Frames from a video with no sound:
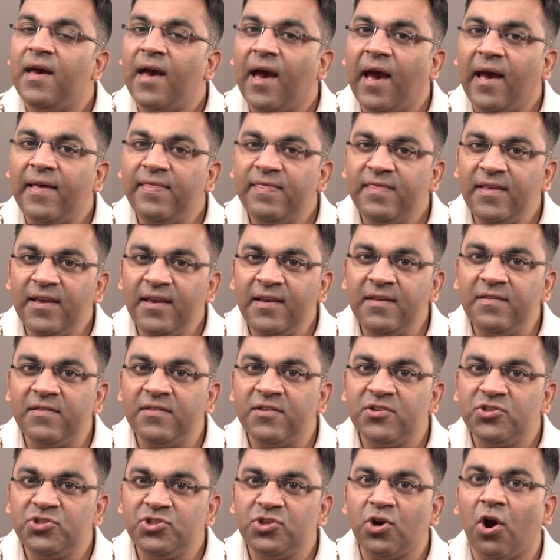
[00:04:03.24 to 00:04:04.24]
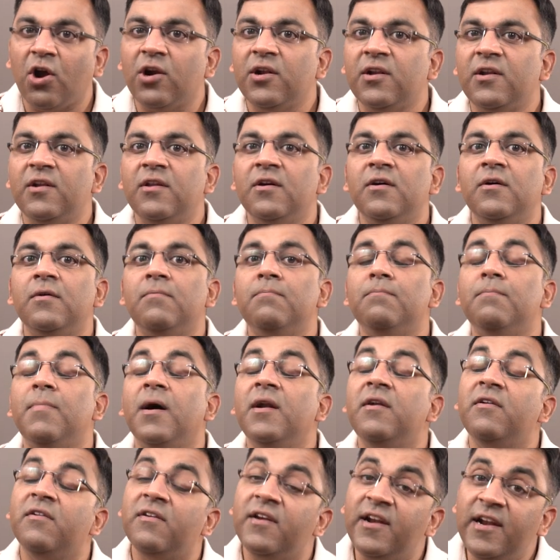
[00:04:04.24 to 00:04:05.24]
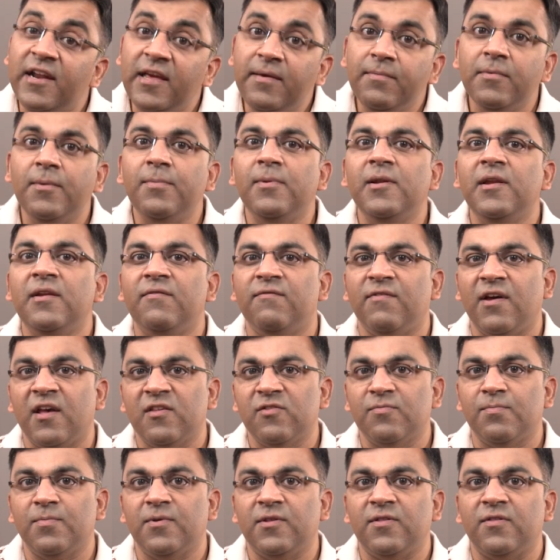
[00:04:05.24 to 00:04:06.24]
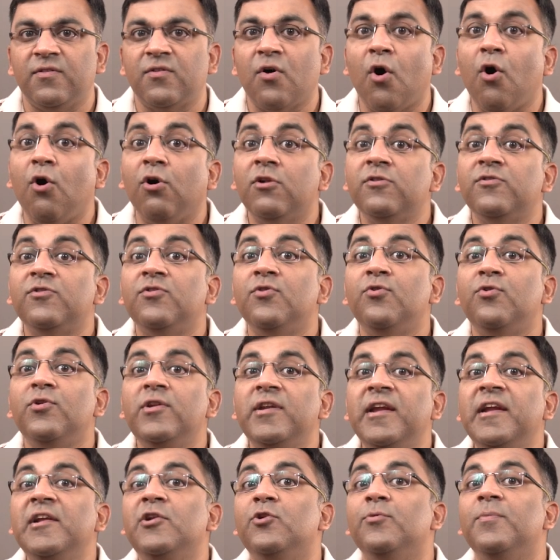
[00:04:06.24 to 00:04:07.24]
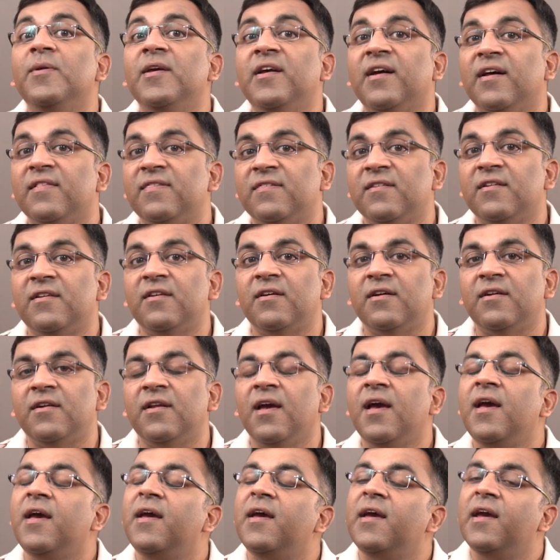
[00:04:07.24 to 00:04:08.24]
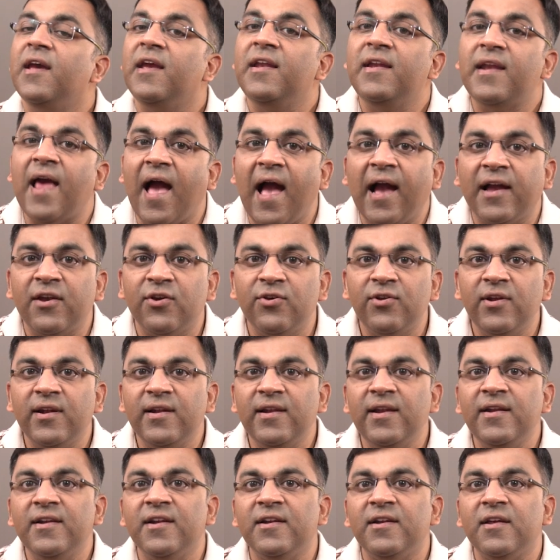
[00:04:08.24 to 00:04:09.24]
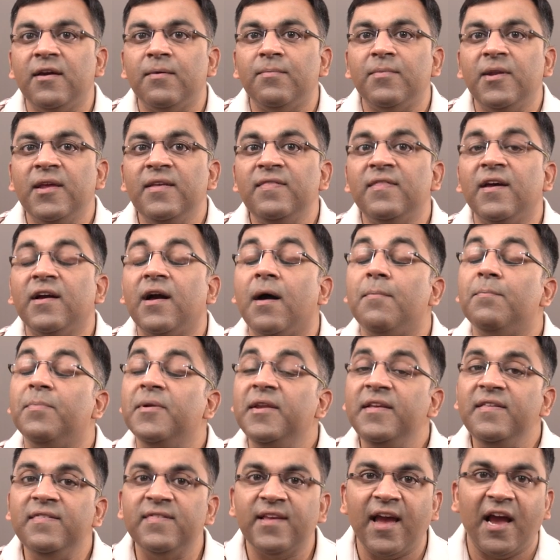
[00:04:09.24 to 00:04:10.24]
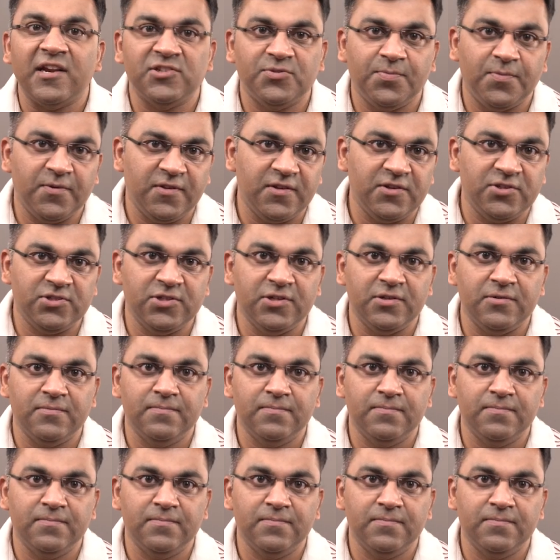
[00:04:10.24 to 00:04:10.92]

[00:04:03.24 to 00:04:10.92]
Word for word: and these short-term but redeemable investments also need to be considered in accurately determining the company's cash position.